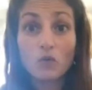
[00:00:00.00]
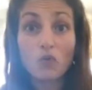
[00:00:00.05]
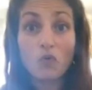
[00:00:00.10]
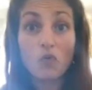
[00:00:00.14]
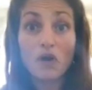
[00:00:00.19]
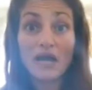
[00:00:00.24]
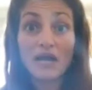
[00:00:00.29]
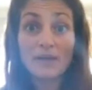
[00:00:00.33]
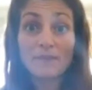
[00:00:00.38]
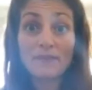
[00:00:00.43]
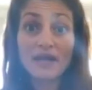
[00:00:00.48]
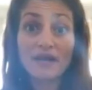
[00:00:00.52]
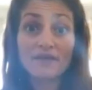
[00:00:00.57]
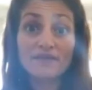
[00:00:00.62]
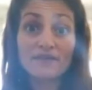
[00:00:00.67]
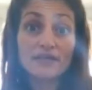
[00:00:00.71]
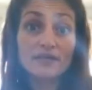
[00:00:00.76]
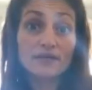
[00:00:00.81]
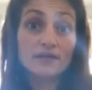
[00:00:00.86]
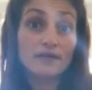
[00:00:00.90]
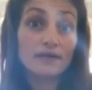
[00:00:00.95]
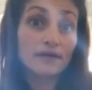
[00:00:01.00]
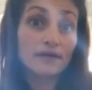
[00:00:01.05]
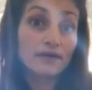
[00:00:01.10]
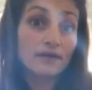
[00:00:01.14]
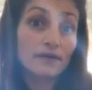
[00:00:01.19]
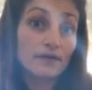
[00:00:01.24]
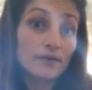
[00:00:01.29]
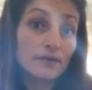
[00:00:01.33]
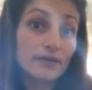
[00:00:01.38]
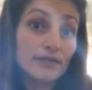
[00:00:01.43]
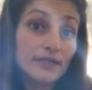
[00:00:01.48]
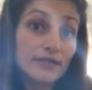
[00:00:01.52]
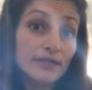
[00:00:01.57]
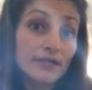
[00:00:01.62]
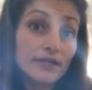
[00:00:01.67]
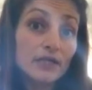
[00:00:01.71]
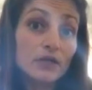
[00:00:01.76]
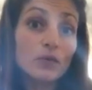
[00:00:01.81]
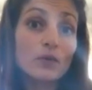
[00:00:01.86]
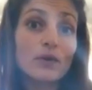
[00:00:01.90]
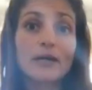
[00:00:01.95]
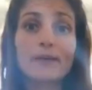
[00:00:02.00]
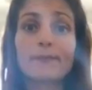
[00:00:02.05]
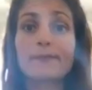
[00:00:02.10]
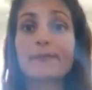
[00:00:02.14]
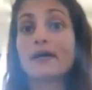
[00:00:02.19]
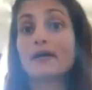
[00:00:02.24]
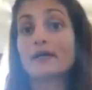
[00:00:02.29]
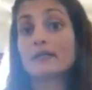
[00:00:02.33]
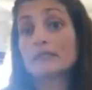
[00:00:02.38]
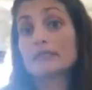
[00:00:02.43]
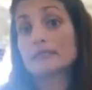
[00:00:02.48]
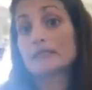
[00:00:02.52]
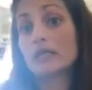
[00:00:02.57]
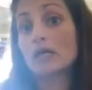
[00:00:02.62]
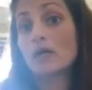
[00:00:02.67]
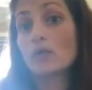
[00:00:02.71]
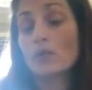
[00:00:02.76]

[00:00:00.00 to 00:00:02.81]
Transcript: Oh, I'm having only quinoa pasta,